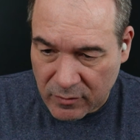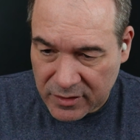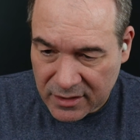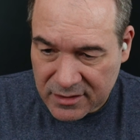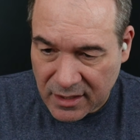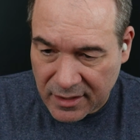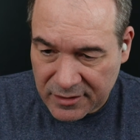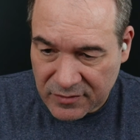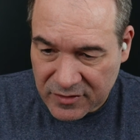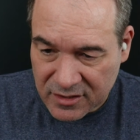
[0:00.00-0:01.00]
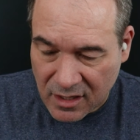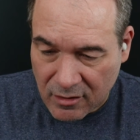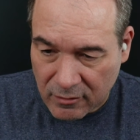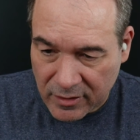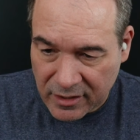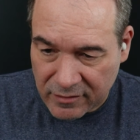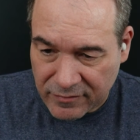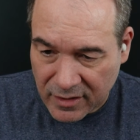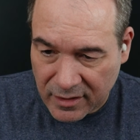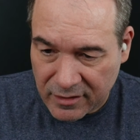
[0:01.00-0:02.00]
what that's saying is if it's not already
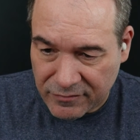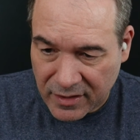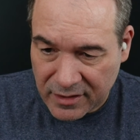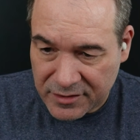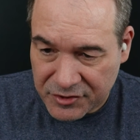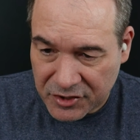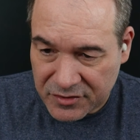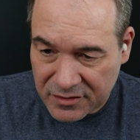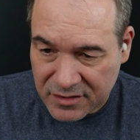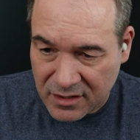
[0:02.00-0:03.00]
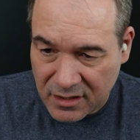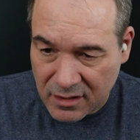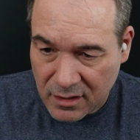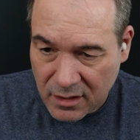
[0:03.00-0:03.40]
defined, define it to GCC.